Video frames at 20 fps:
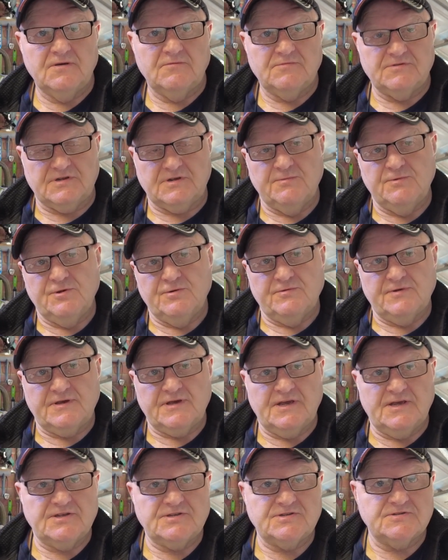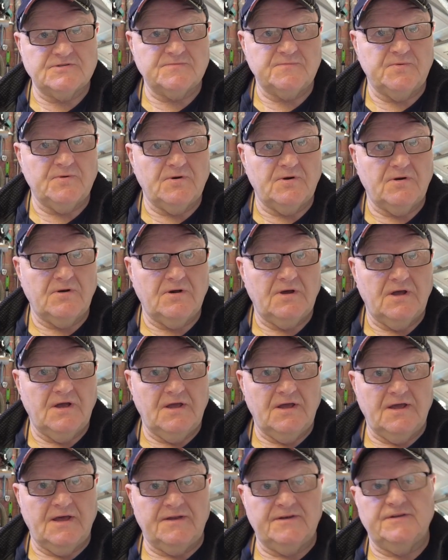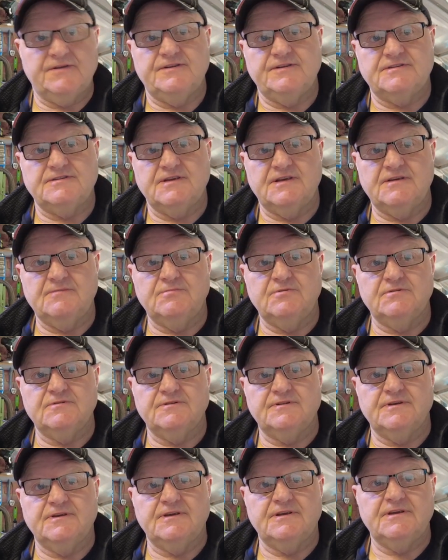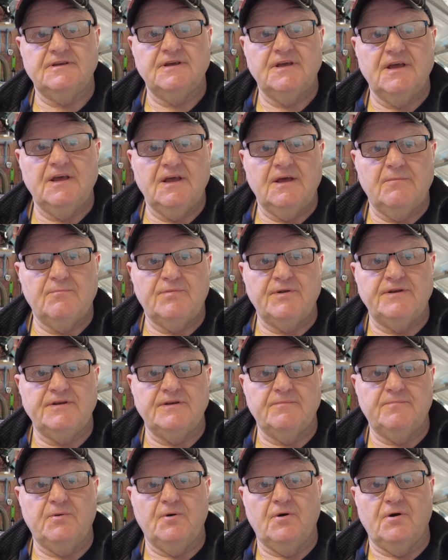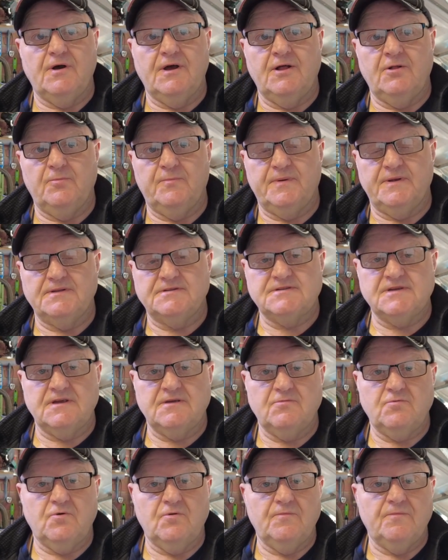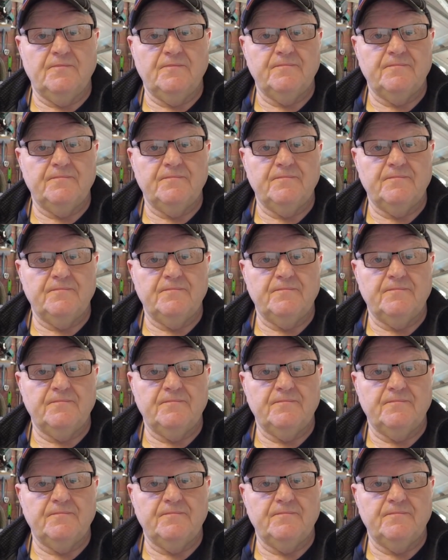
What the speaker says: which communications port, and I disabled the printer port LPT1,